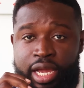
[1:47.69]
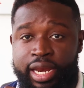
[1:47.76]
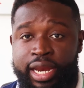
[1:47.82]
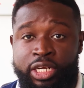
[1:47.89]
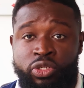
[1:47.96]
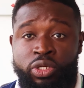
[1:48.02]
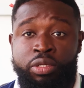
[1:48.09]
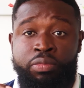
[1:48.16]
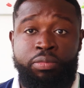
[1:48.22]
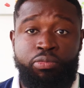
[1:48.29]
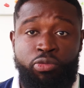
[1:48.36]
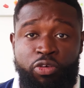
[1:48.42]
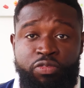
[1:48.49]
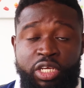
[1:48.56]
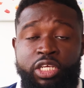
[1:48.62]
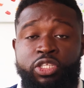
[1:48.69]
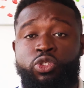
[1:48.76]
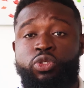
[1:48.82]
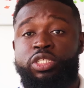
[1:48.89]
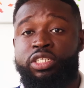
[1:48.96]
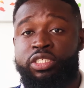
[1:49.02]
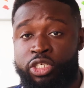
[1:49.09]
can actually be moved
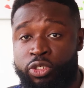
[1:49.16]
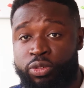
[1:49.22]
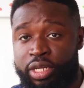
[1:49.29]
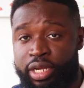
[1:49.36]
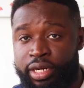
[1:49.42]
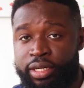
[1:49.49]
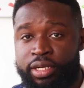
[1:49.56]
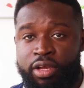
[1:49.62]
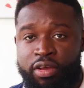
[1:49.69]
into the new year.